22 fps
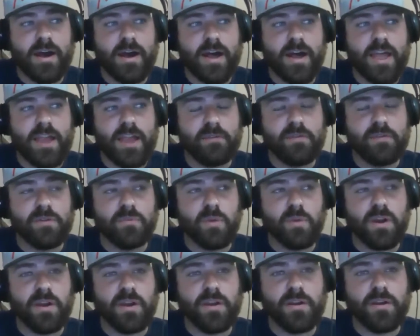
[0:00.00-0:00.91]

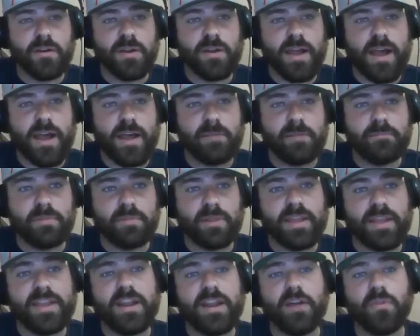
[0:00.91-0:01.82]
everywhere I
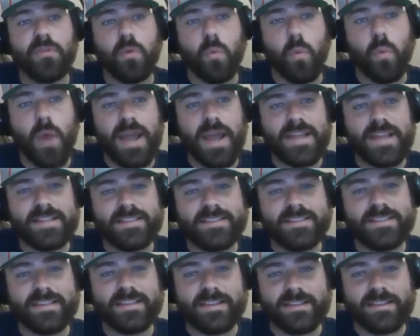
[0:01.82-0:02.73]
played on the
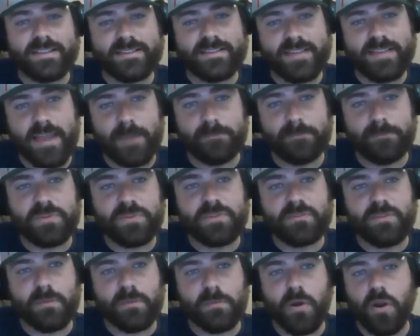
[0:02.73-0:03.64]
whites except
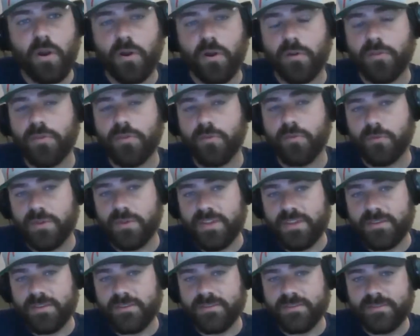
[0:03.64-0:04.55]
the par
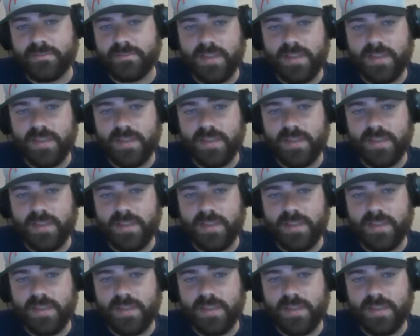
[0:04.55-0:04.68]
threes.